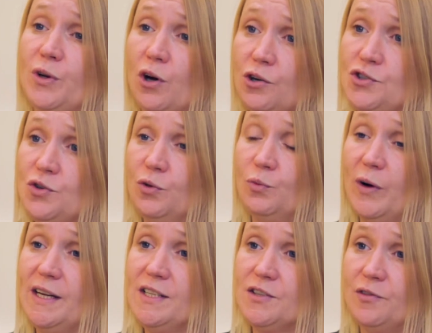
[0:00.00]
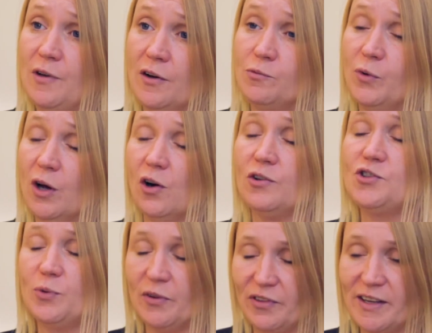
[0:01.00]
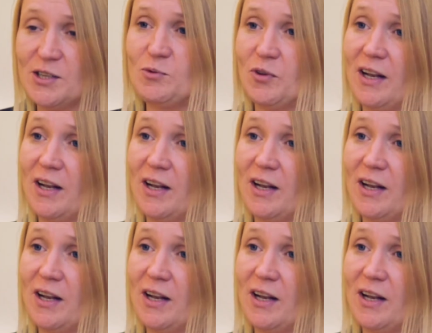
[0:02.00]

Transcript: we are doing things